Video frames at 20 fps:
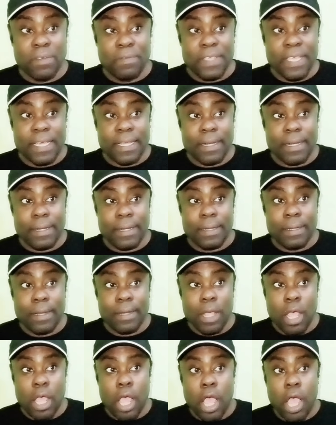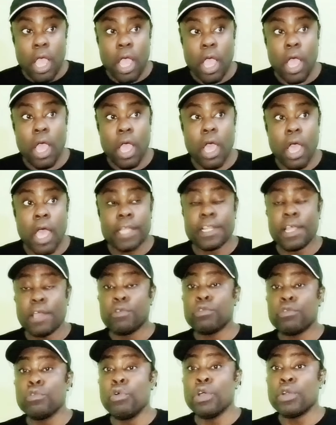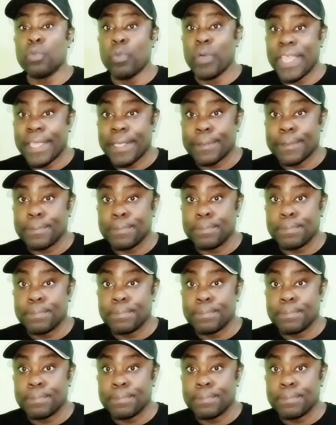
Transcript: vehicle on a roadway